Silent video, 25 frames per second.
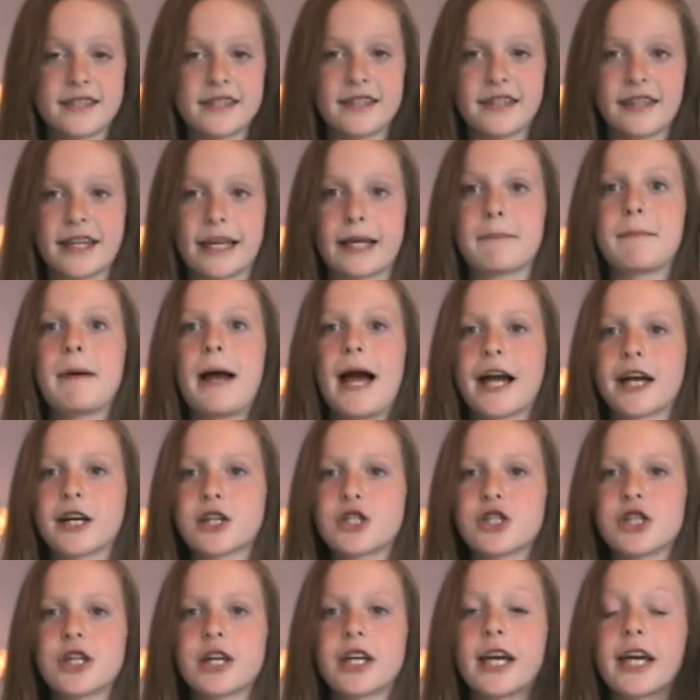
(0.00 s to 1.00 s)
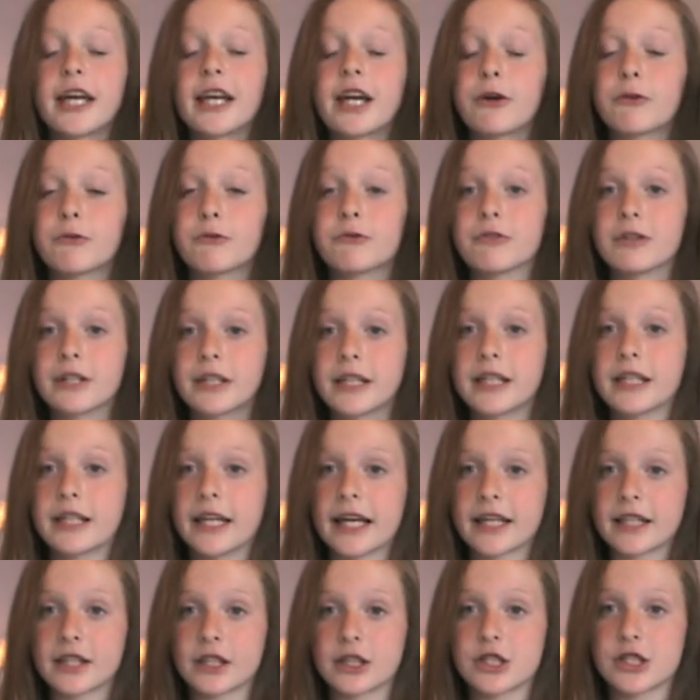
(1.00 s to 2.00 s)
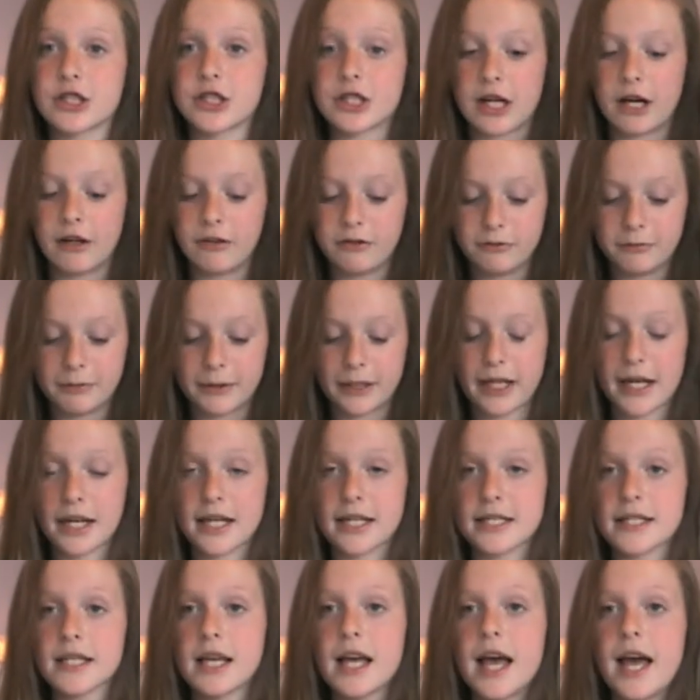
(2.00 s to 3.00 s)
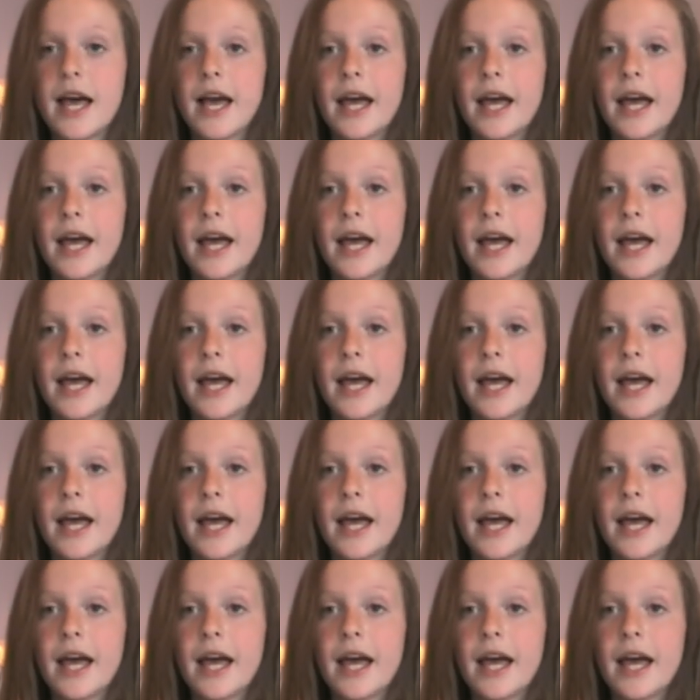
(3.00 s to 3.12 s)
Like packaging, and I really like their stuff because